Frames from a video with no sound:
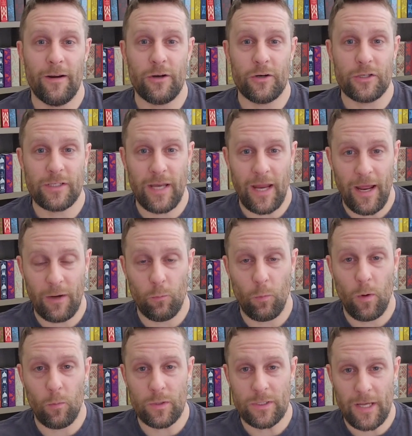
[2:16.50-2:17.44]

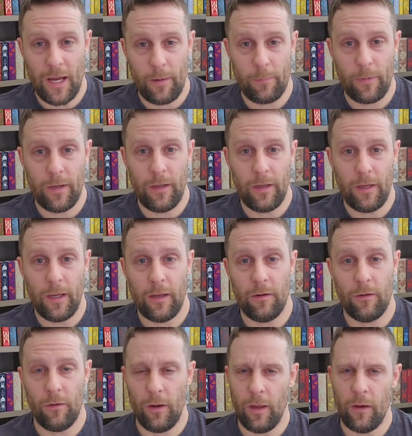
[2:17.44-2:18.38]
understand what was
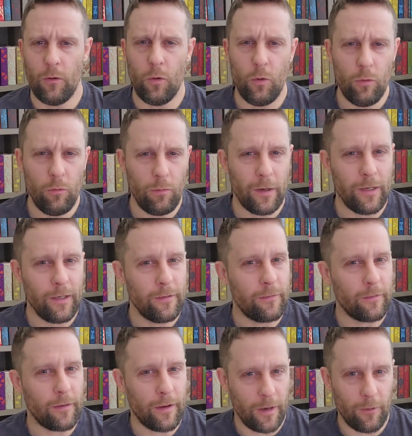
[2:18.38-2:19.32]
happening and who do I
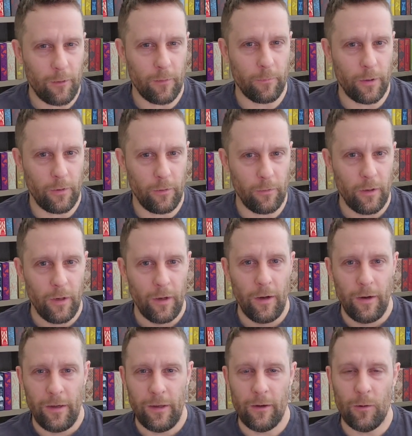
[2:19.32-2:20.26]
need to care about.
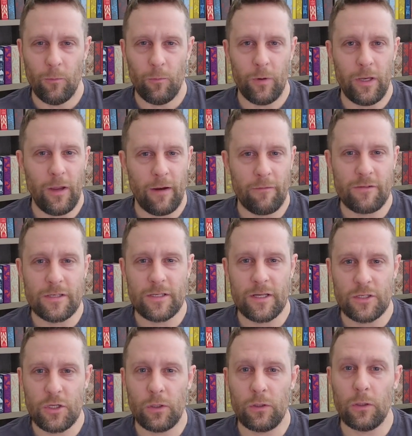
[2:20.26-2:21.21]
You know, when you have
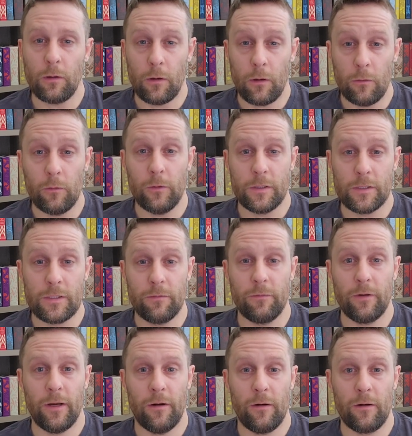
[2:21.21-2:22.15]
such a long
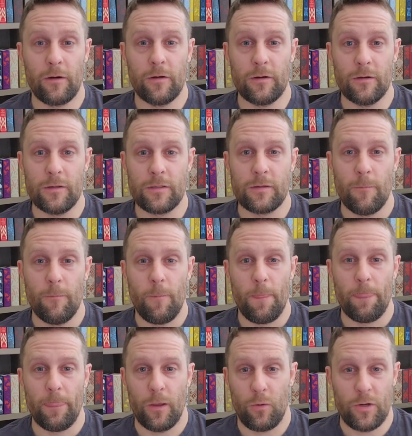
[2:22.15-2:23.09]
list of characters,
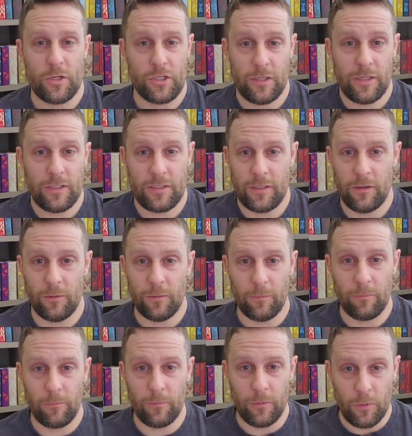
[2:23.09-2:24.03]
the question is,
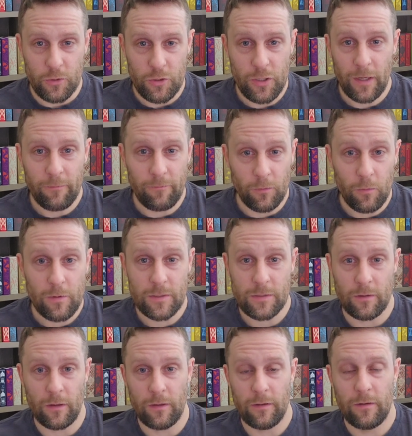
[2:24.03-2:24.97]
who should I
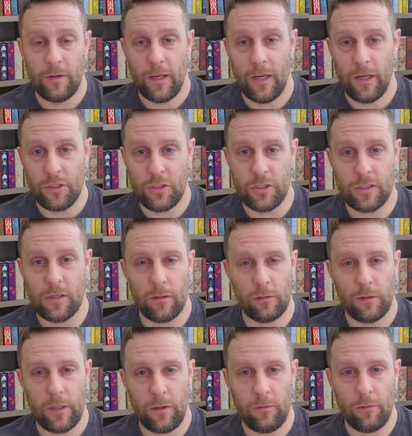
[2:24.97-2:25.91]
focus on? And she's
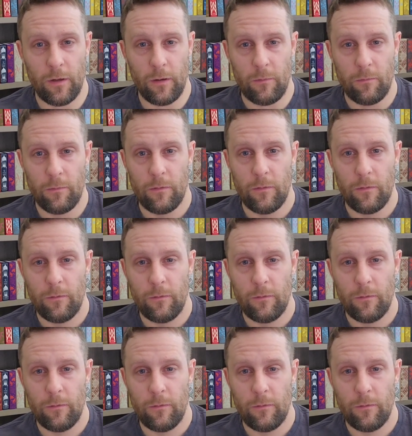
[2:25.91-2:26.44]
going to let you know.